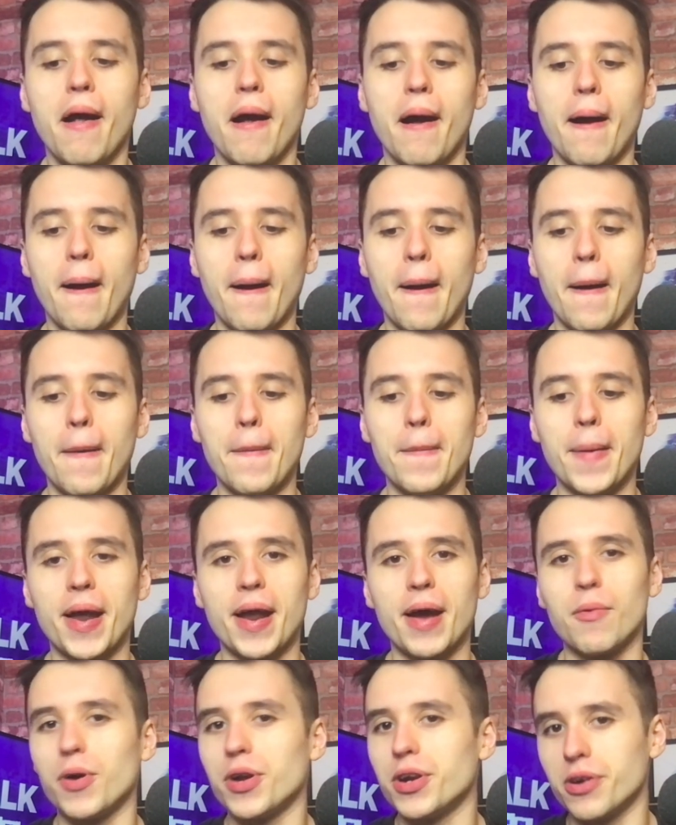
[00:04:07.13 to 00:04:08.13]
and
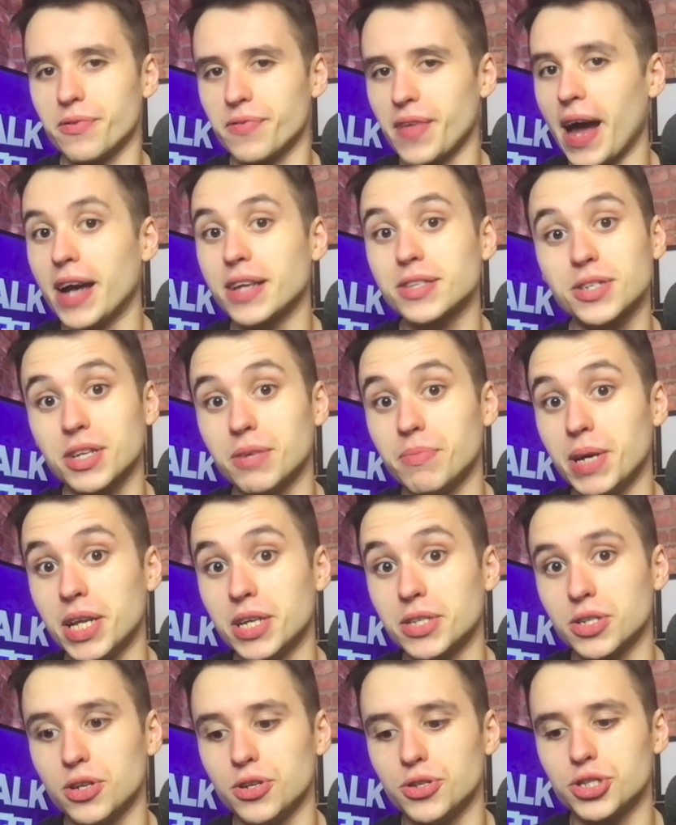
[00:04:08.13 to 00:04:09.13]
I wonder if that's going to be the
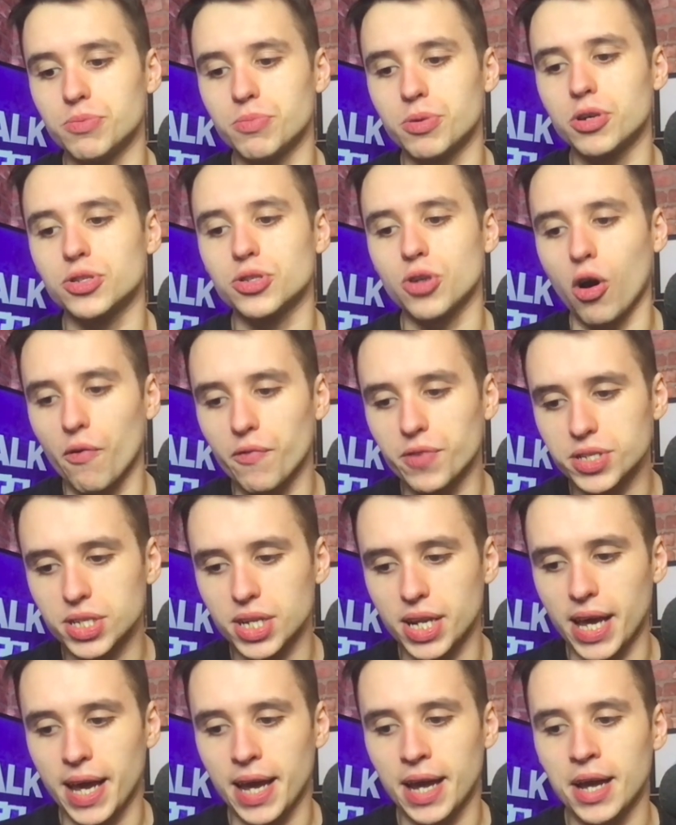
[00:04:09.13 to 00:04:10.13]
solution, because
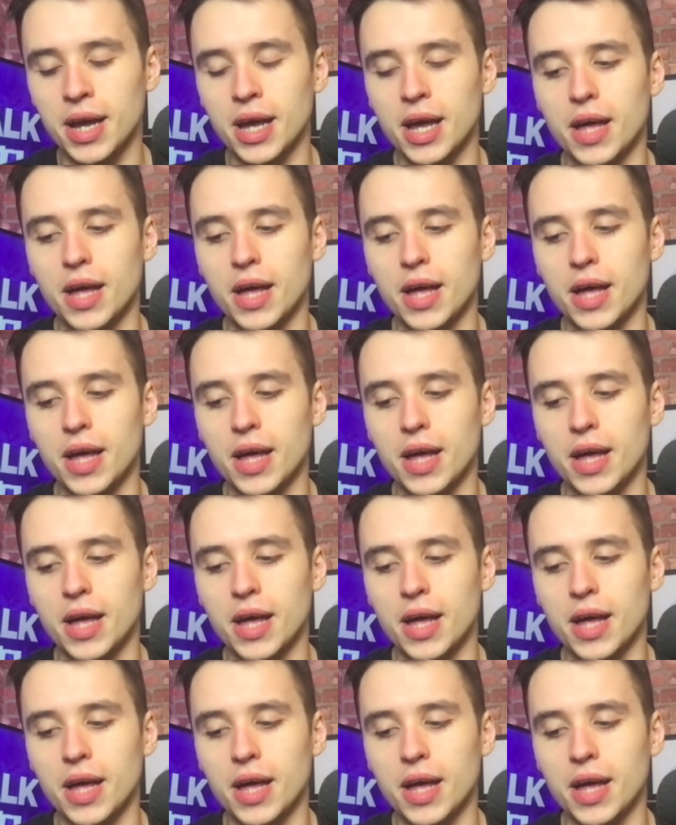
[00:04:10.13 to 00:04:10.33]
obviously